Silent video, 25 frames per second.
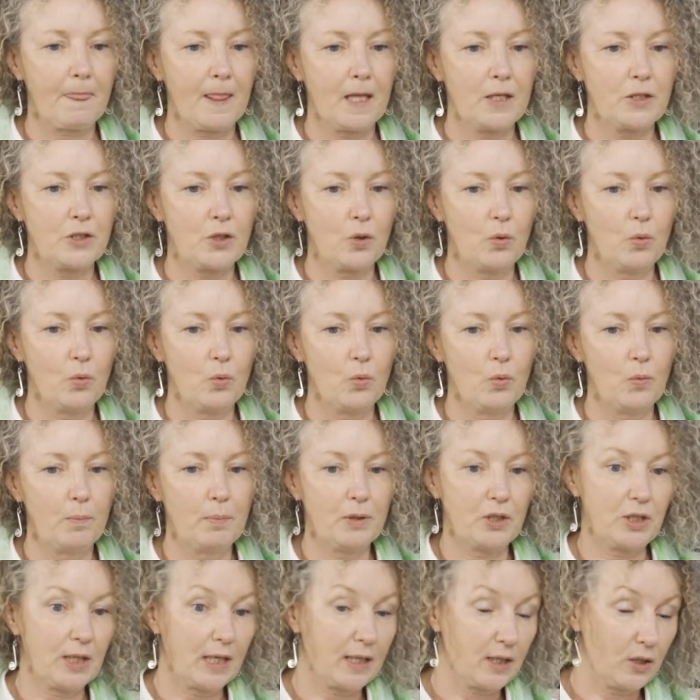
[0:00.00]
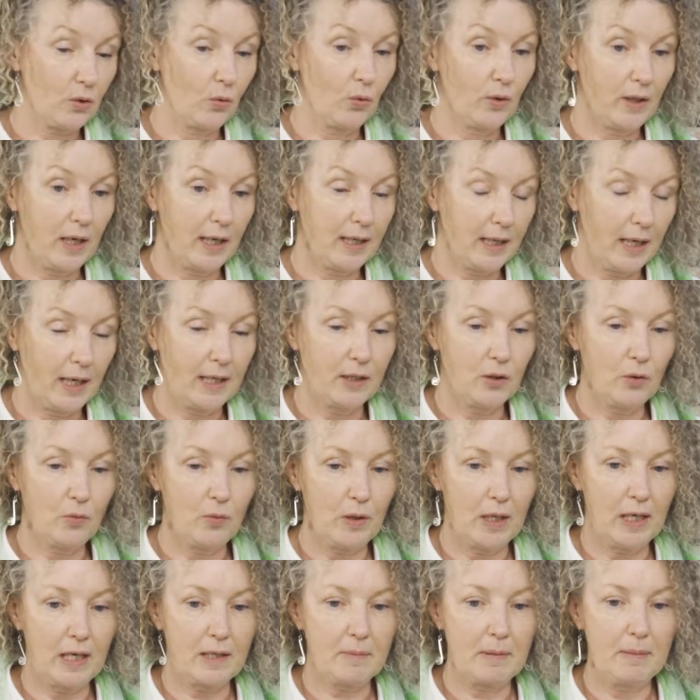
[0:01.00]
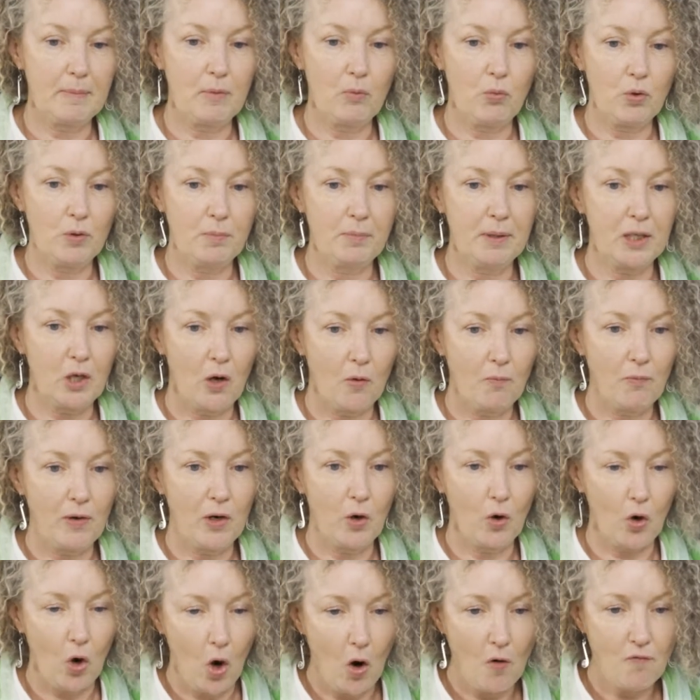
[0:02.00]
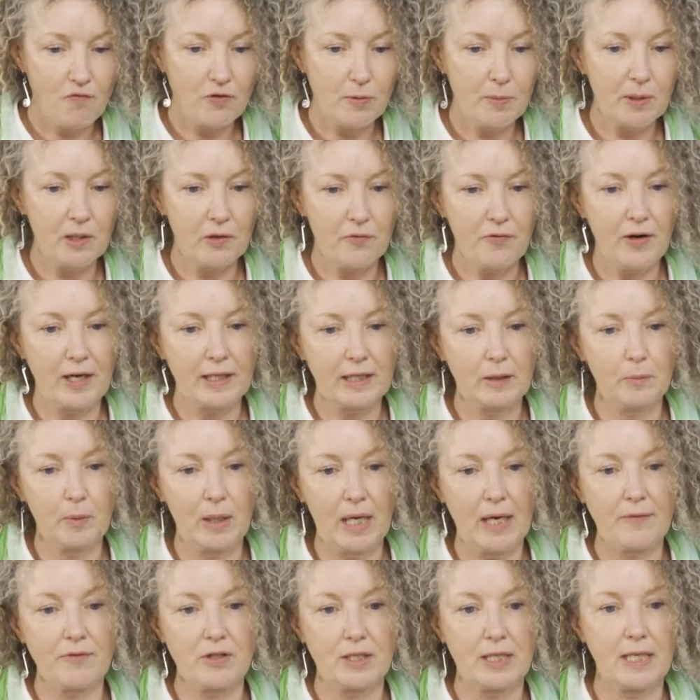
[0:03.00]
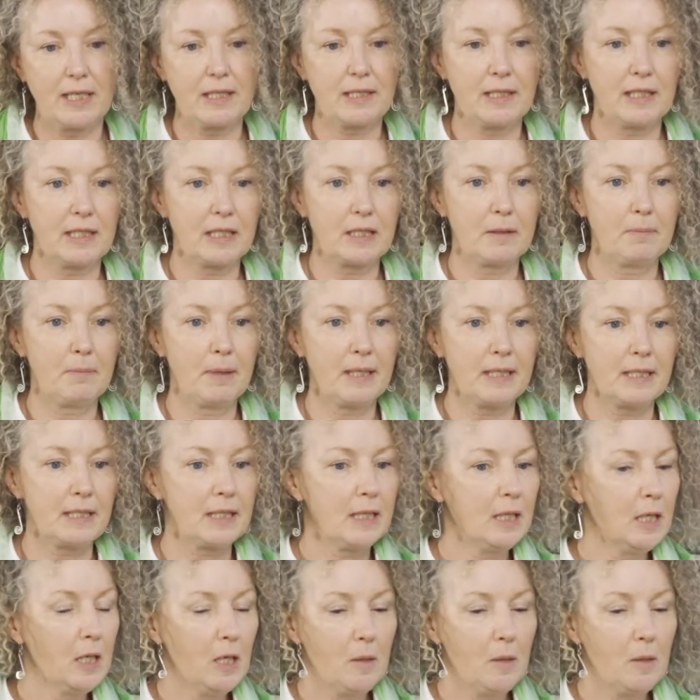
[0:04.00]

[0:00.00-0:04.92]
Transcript: So I know a lot of people wouldn't be uncomfortable with the fact that we have to test things in mice,